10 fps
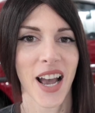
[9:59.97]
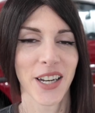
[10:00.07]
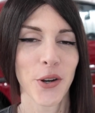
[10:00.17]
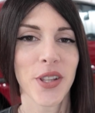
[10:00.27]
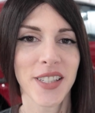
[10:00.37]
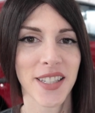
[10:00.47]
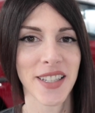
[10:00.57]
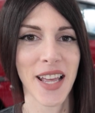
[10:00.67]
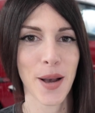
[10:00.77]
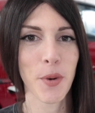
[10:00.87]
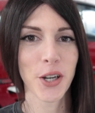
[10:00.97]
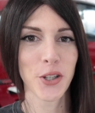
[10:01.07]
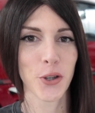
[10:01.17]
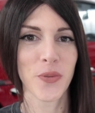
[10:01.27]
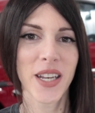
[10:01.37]
I know this is an
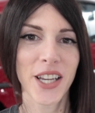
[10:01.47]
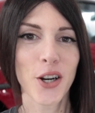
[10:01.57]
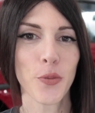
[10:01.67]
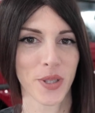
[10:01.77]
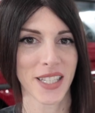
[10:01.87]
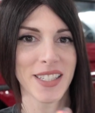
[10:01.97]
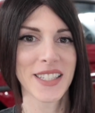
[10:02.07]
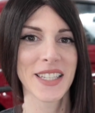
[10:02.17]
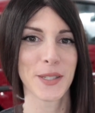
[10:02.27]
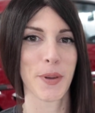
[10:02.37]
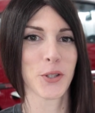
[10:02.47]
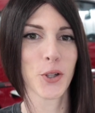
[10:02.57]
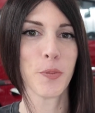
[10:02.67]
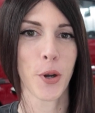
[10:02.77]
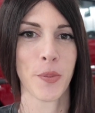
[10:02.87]
MR2 video, but this is a
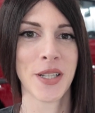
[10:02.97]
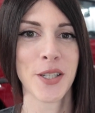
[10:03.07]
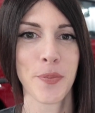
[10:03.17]
special moment